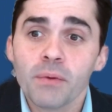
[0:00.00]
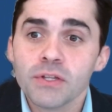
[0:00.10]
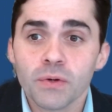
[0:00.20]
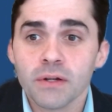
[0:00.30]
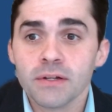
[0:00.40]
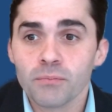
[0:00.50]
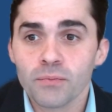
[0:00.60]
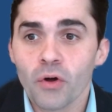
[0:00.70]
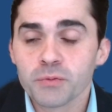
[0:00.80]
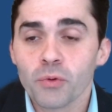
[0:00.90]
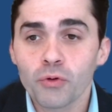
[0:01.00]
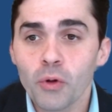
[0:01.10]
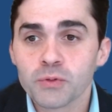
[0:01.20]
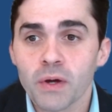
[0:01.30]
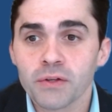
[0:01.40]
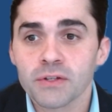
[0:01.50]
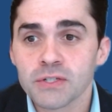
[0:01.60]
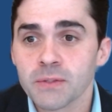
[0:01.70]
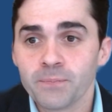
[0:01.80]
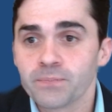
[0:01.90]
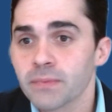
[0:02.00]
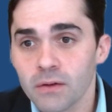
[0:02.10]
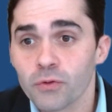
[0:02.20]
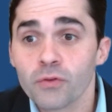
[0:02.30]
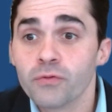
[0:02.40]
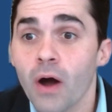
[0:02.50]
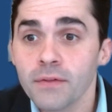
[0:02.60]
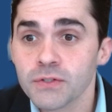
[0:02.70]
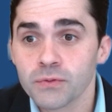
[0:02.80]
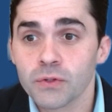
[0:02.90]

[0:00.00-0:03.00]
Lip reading: And we do it in multiple groups, whether it's for funds,